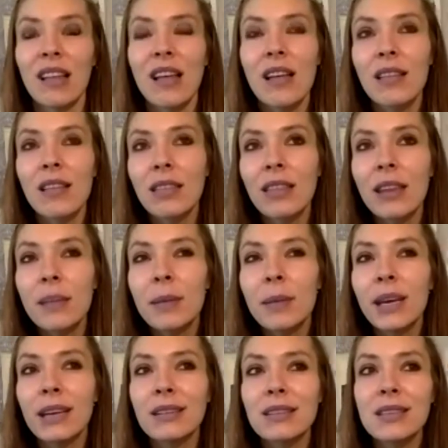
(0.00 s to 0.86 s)

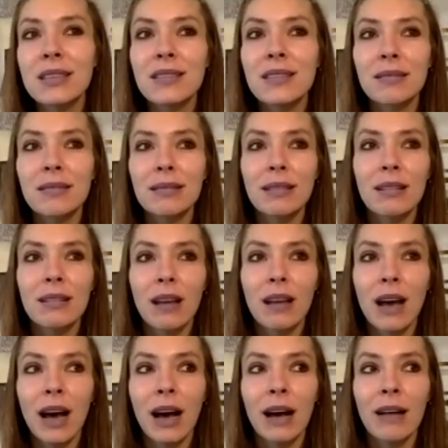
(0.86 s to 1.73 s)
limits,
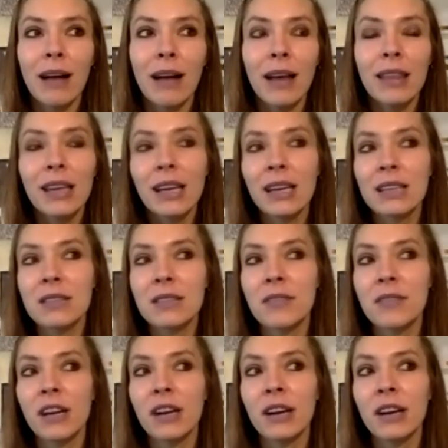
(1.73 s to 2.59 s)
I think, is
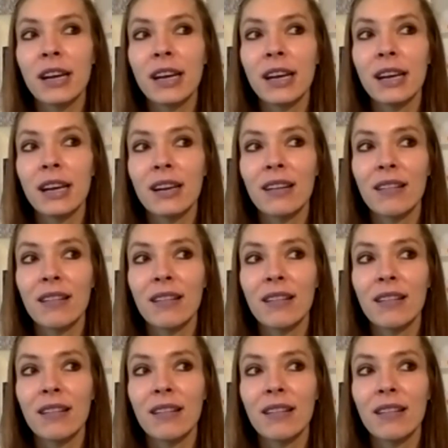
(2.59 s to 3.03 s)
very,